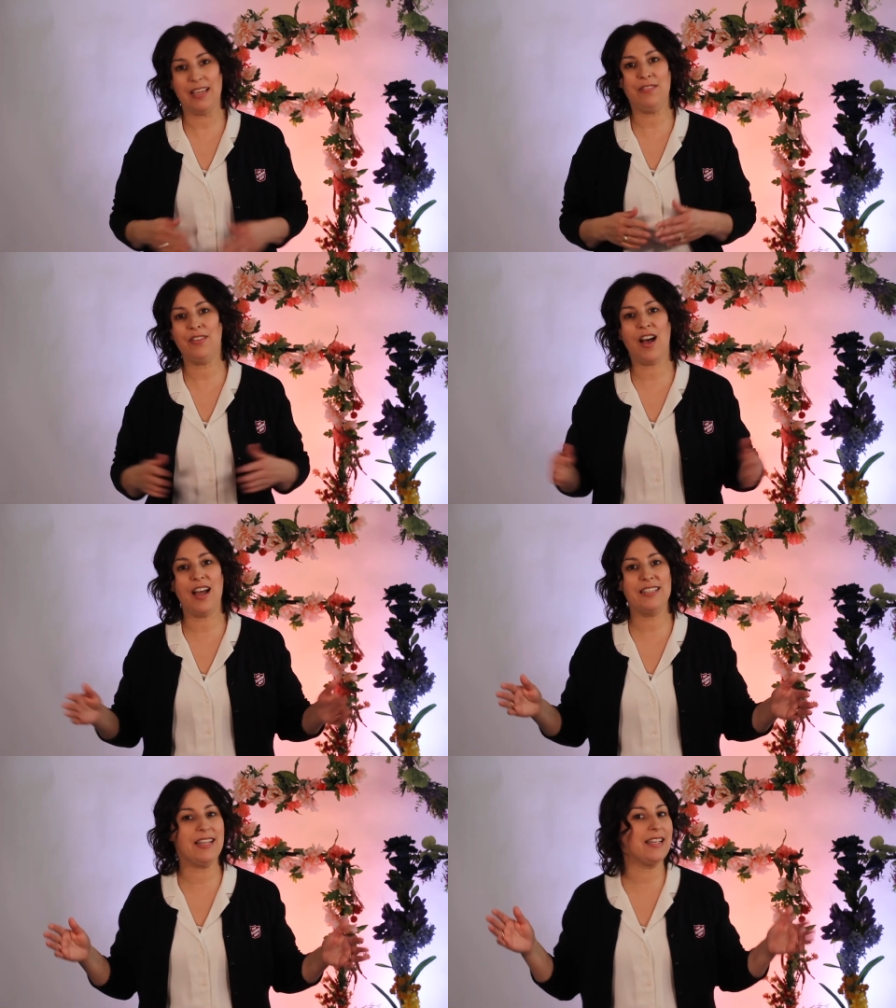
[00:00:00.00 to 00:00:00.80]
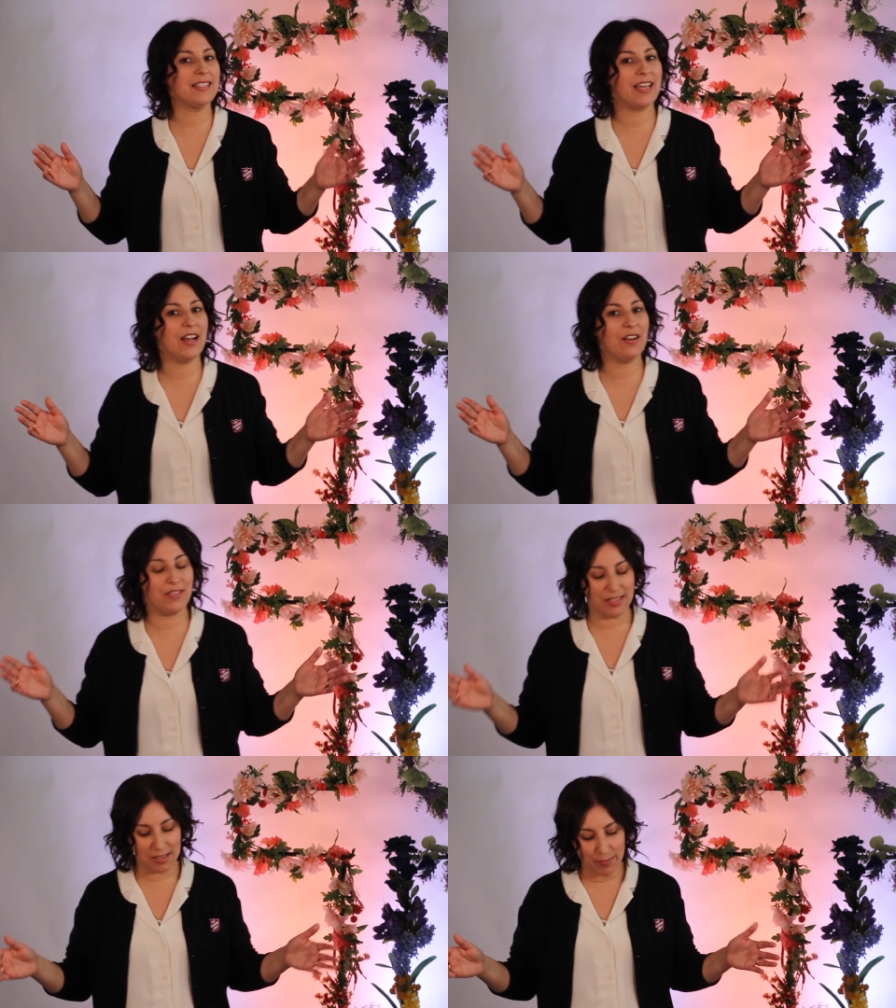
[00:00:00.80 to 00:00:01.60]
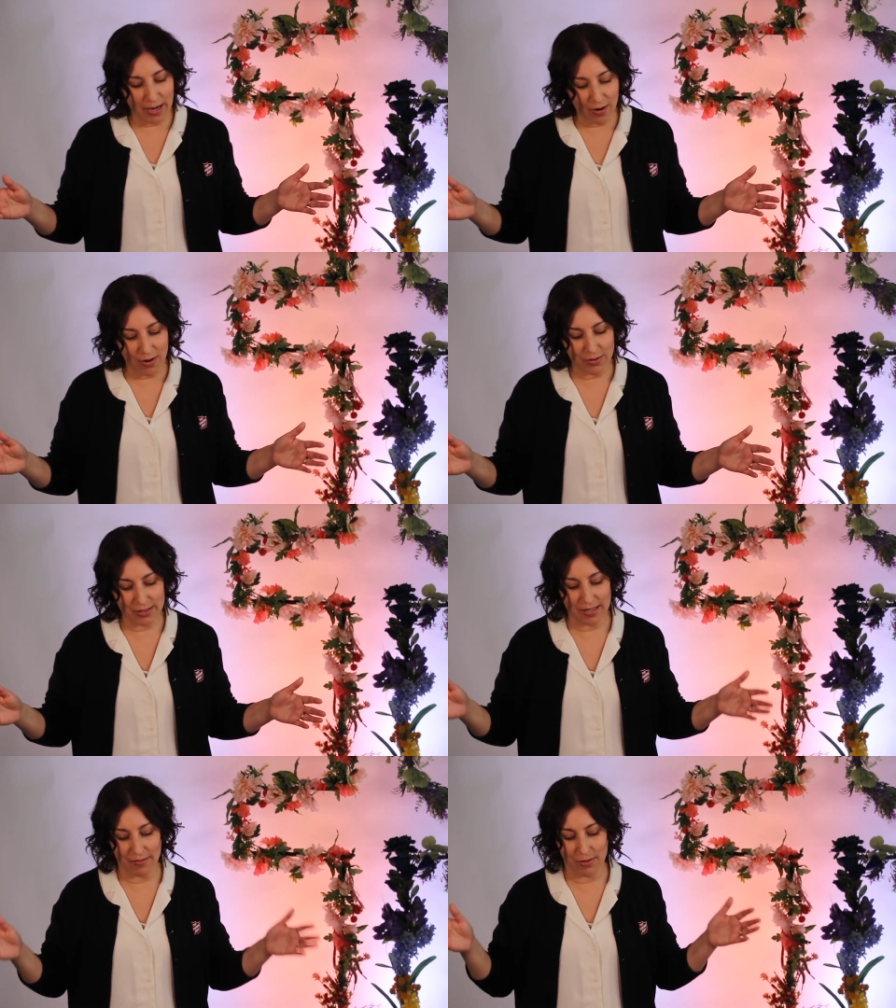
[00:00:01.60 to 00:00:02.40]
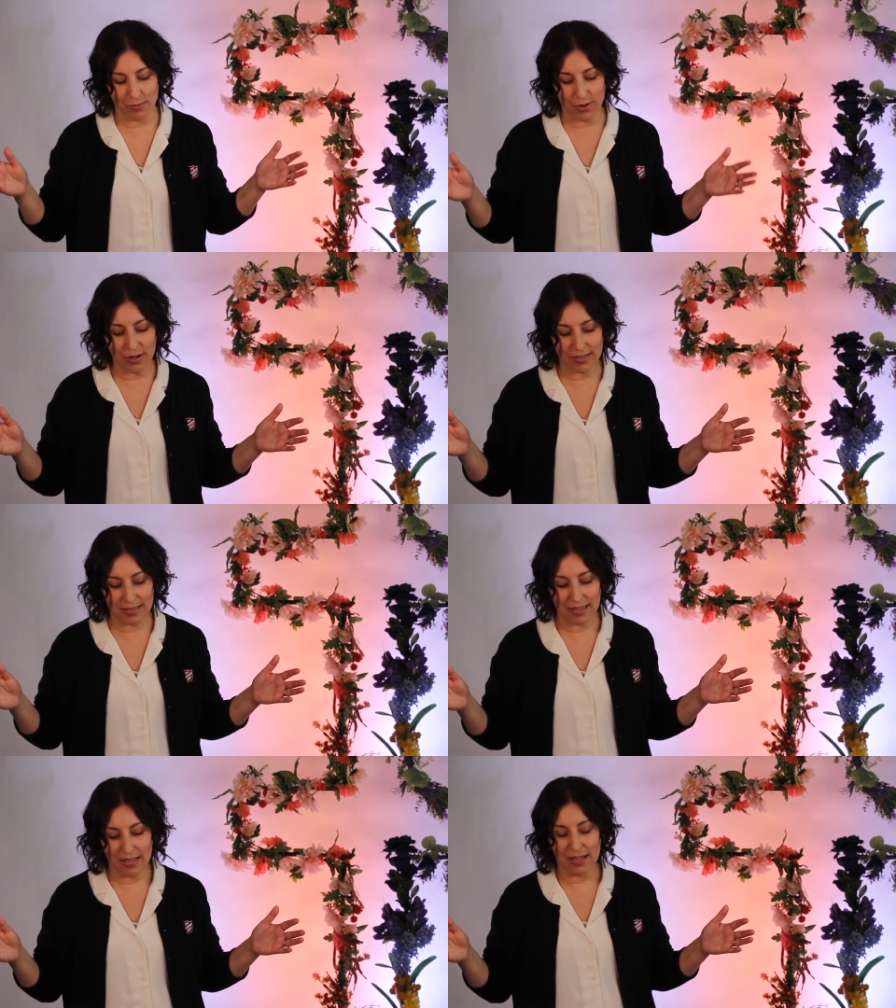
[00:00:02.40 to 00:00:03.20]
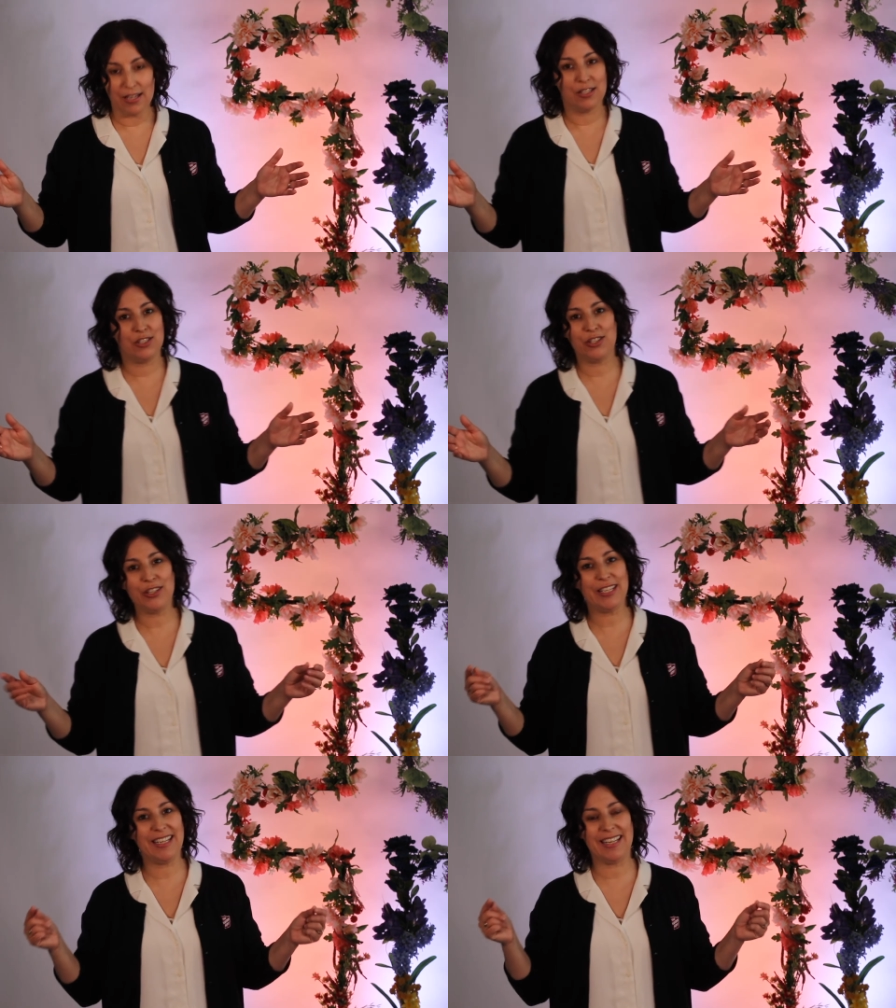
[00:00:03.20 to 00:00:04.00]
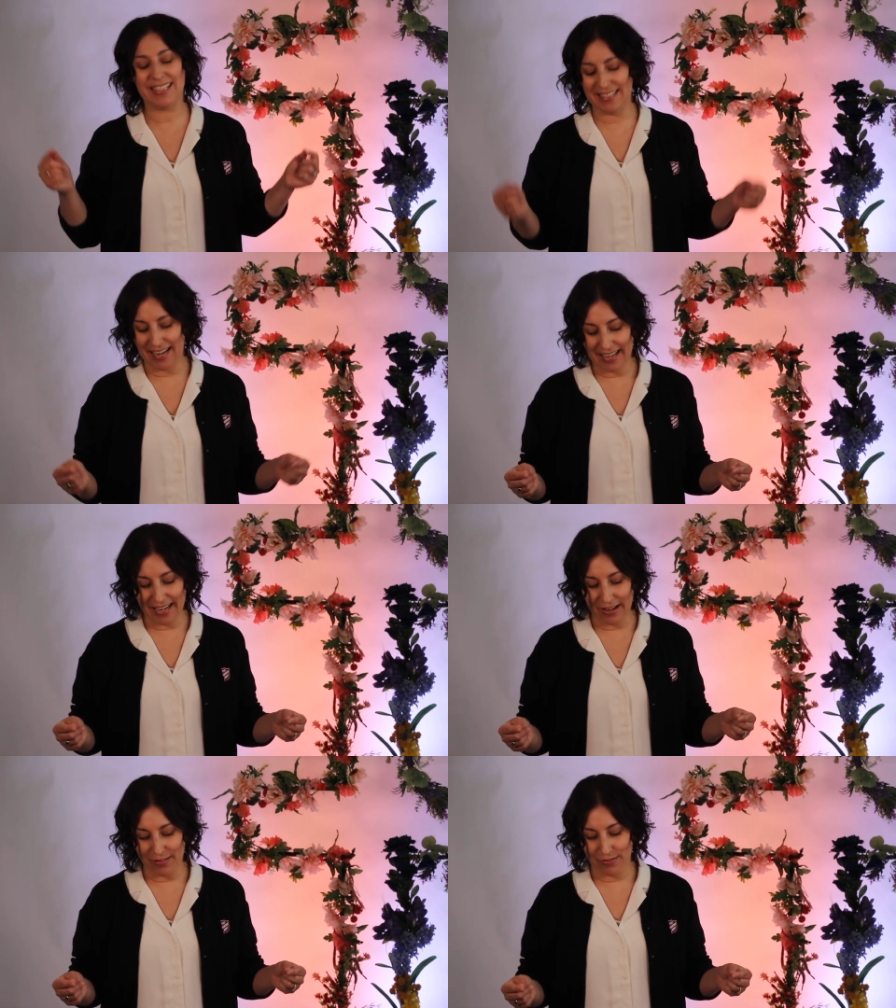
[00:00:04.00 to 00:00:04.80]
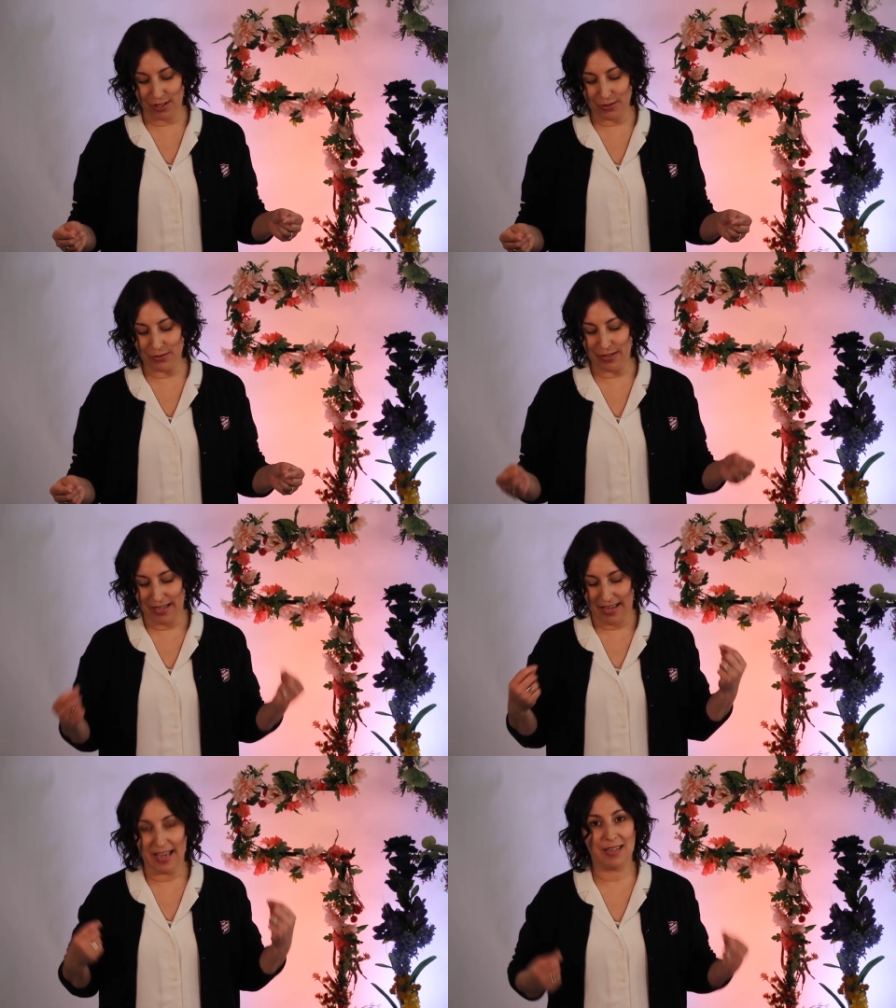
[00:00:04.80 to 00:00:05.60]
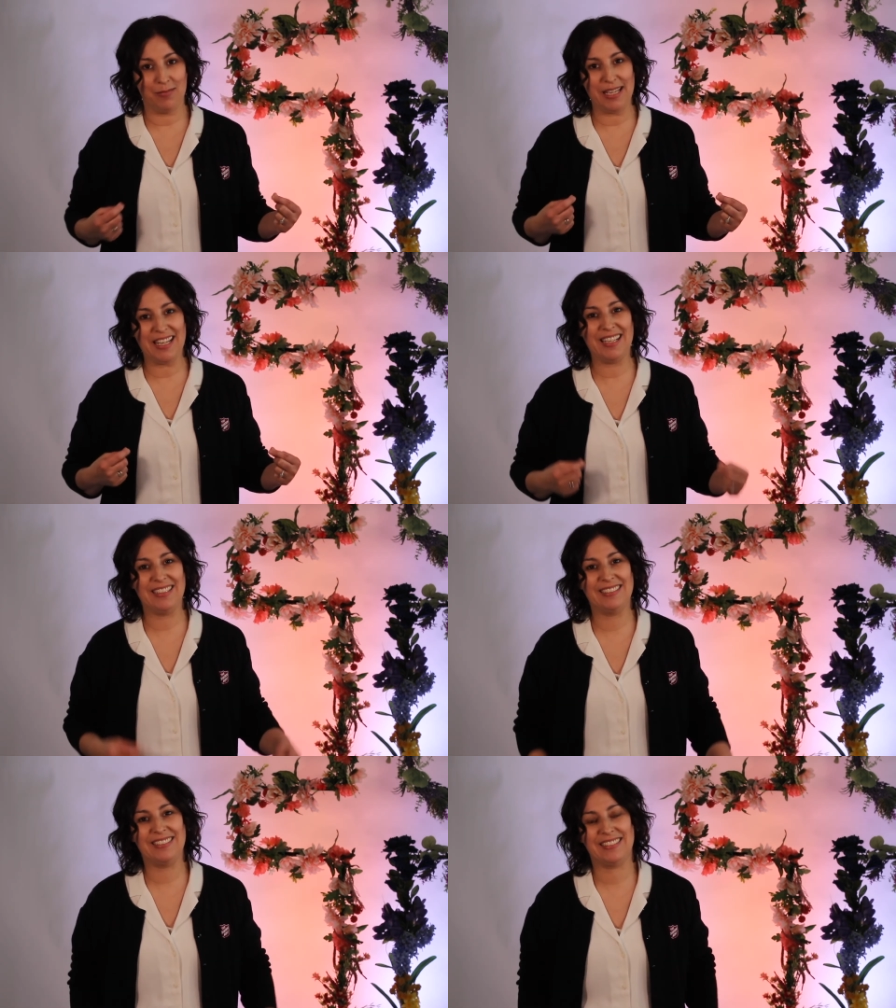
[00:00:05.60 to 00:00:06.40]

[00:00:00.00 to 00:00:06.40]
If God takes care of the sparrows of the world, surely he can take care of you and me.